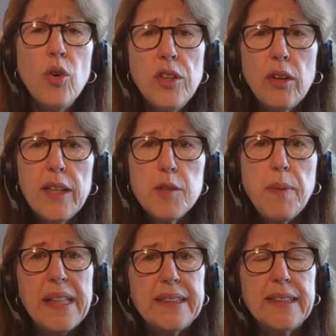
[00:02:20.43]
Or
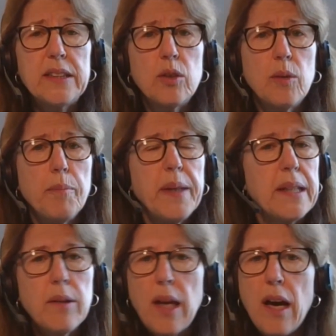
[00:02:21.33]
knowledge bases,
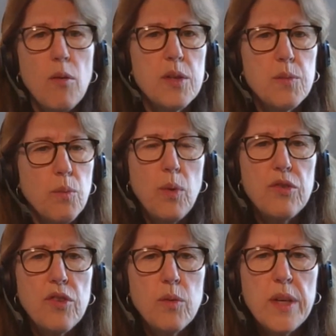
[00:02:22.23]
but I was
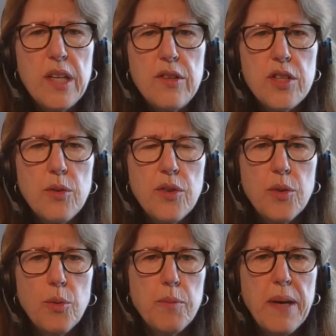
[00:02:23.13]
wondering what you
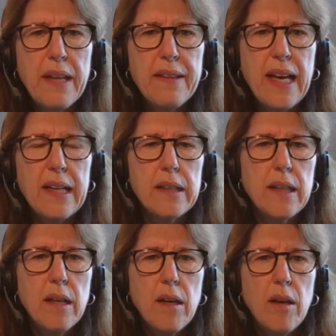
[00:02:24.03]
two thought about that.
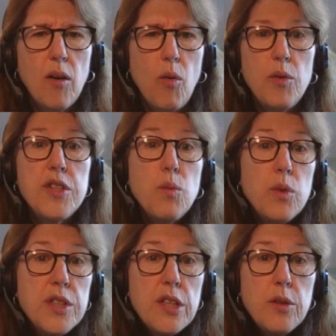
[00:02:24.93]

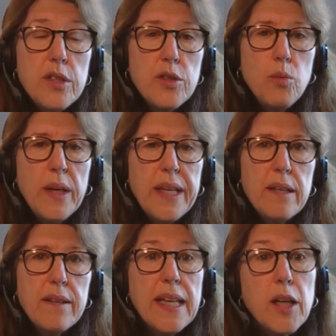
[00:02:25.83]
Do
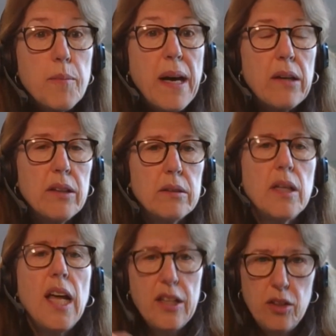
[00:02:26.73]
we think about
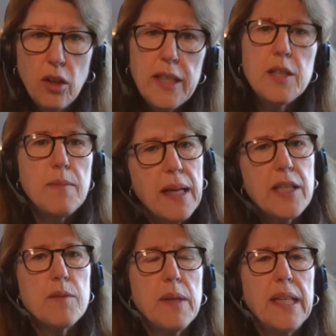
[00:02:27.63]
knowledge
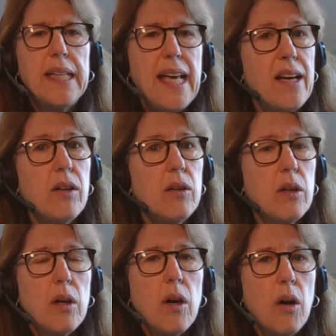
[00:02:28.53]
management
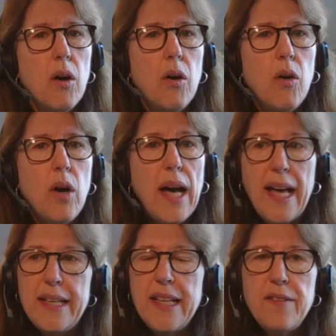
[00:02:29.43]
now?
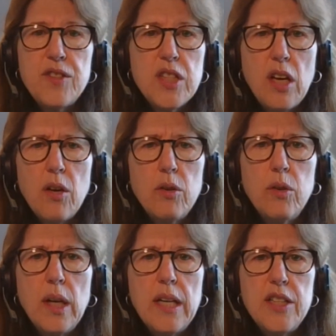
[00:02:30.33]
And if
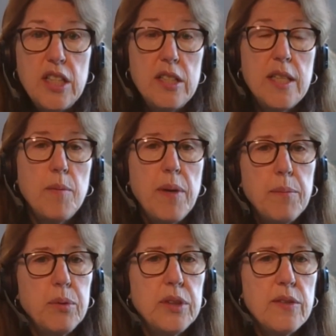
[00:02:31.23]
so, do you see
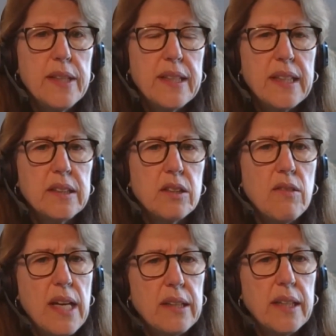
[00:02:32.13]
people doing
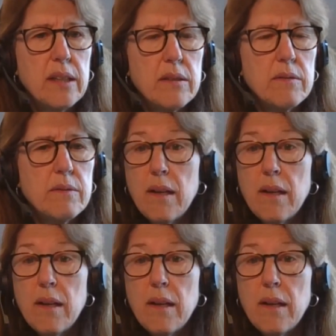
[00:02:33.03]
things around it?